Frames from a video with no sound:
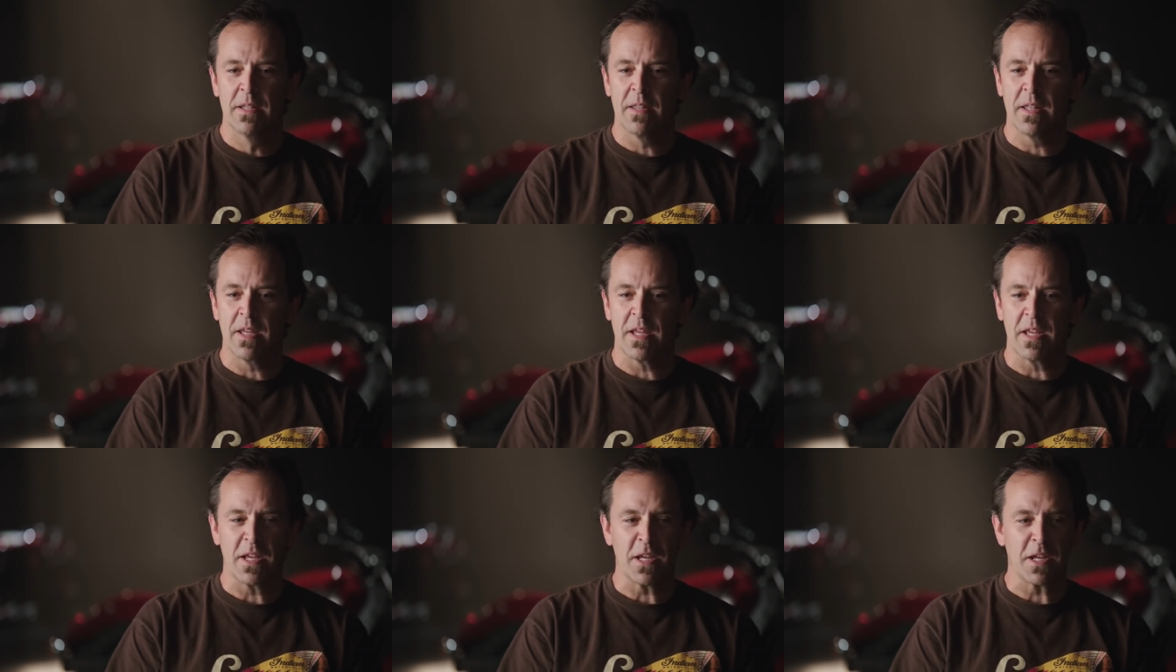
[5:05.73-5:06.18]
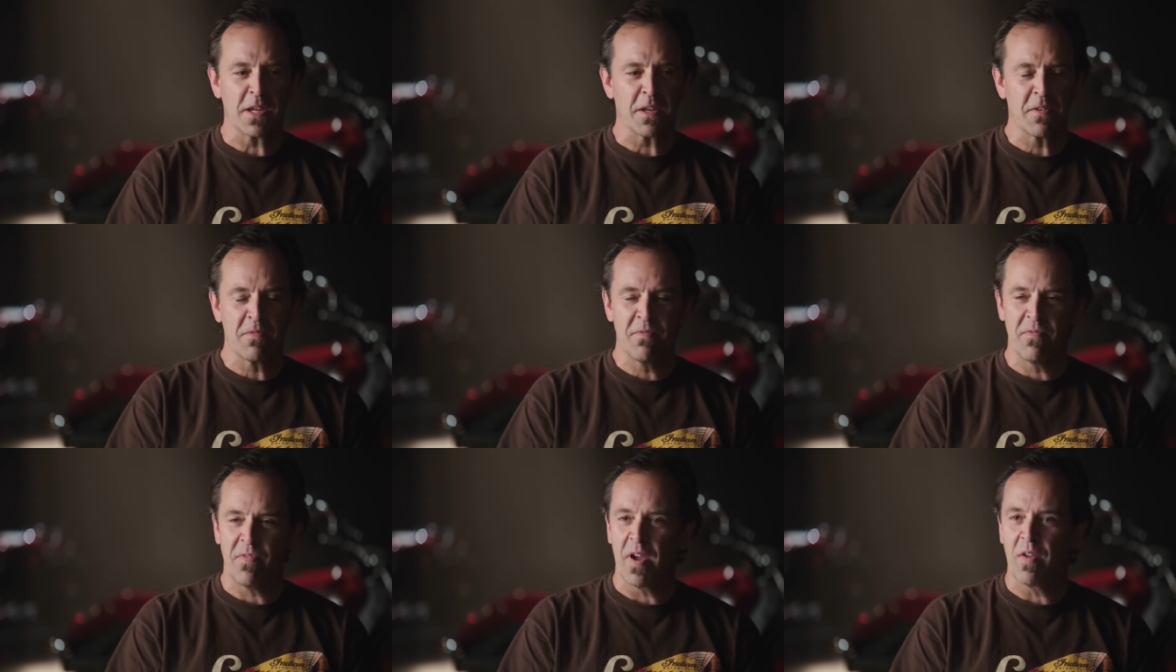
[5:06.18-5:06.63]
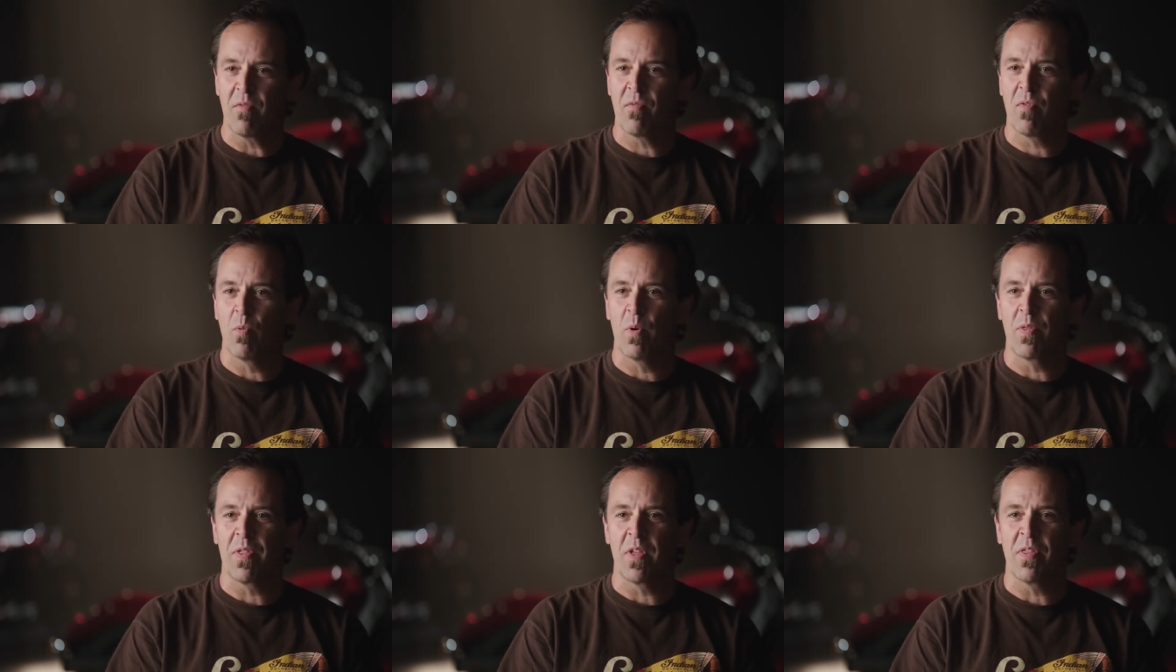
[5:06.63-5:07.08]
They fight
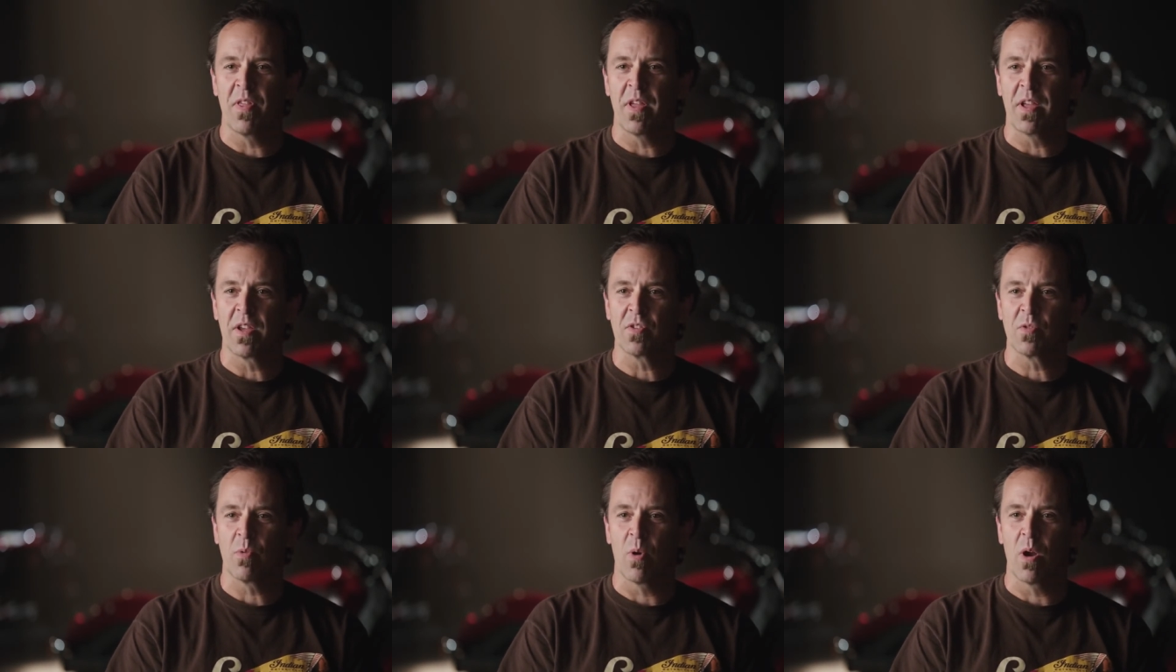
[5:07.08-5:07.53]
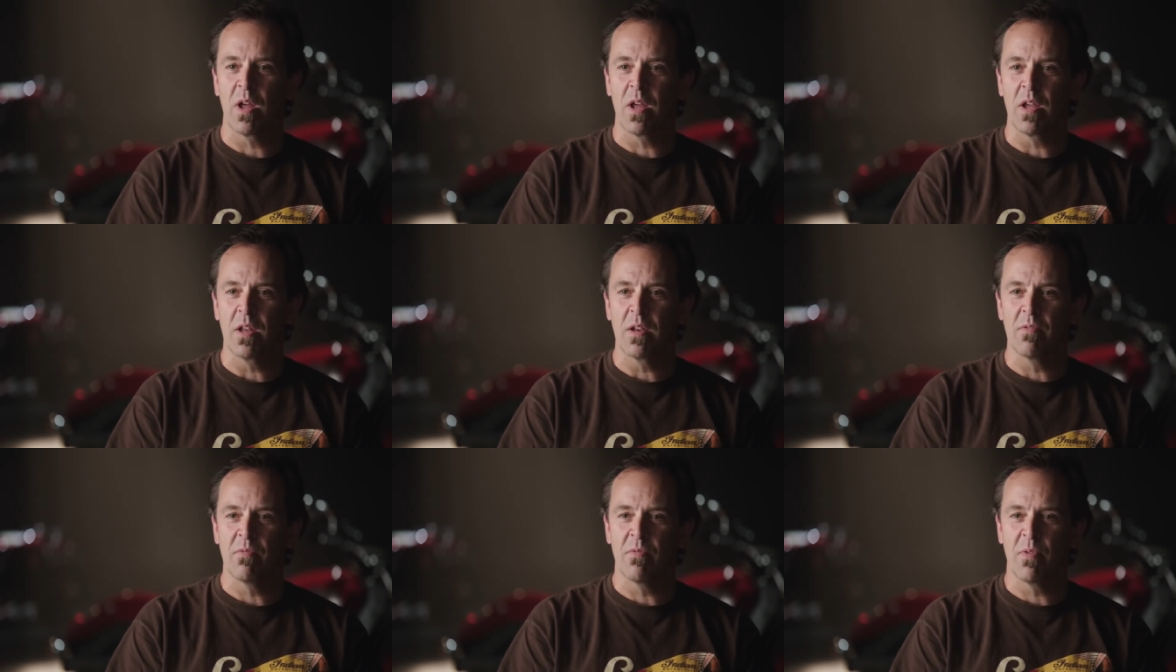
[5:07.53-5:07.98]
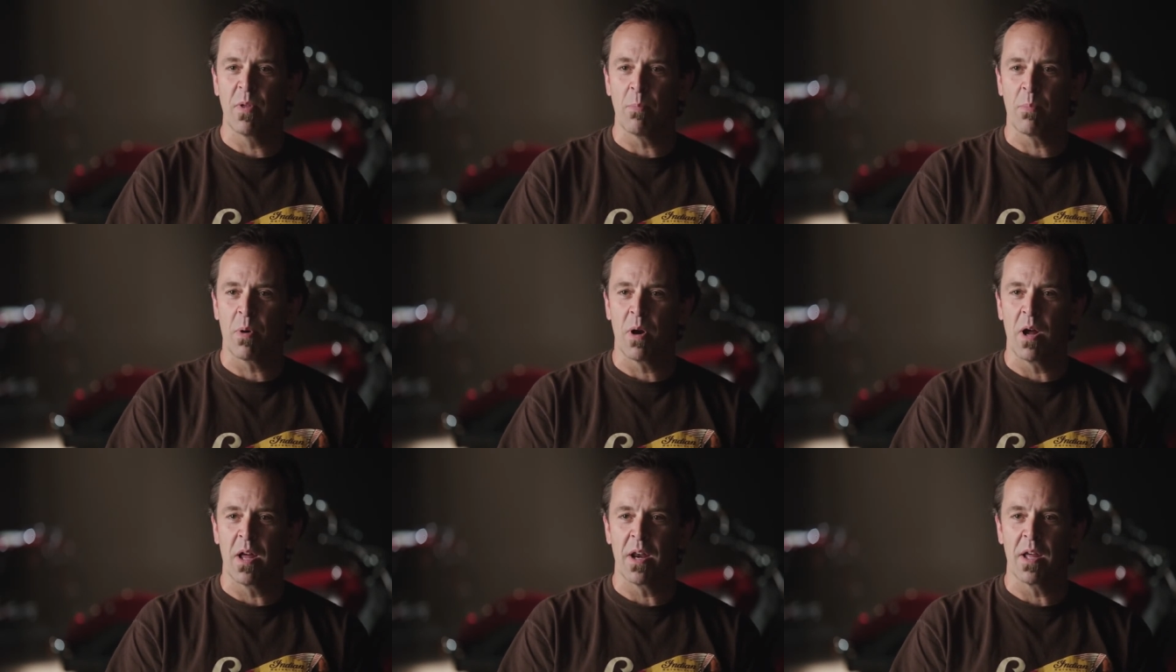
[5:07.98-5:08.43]
for what they think is right for the
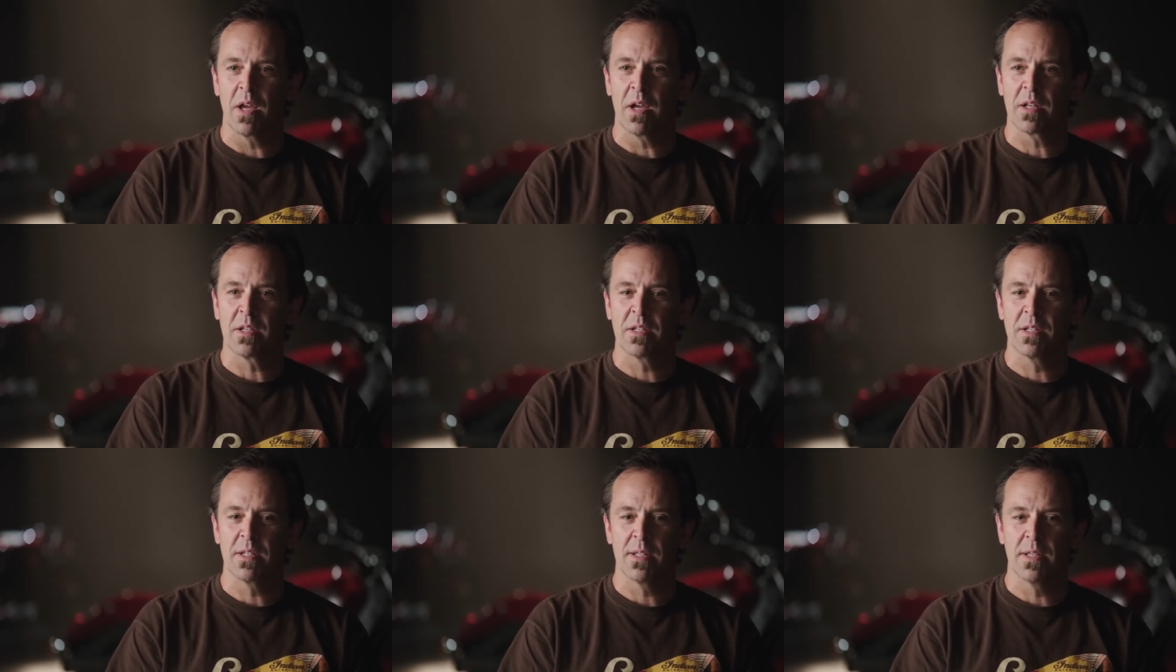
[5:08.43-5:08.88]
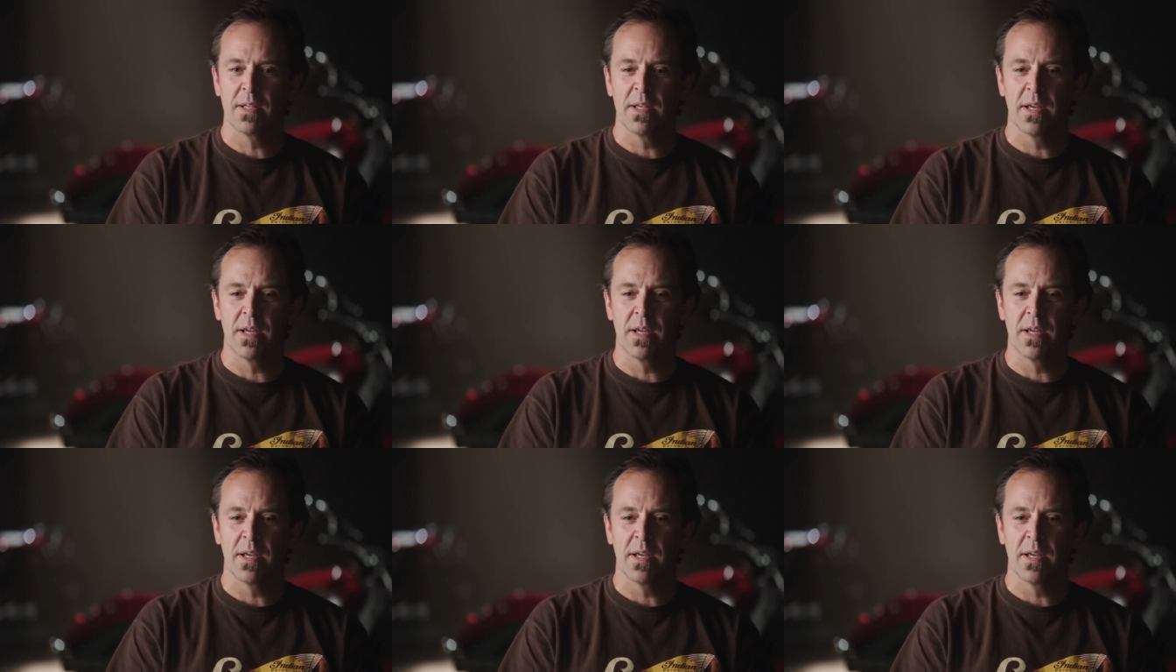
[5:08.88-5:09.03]
product,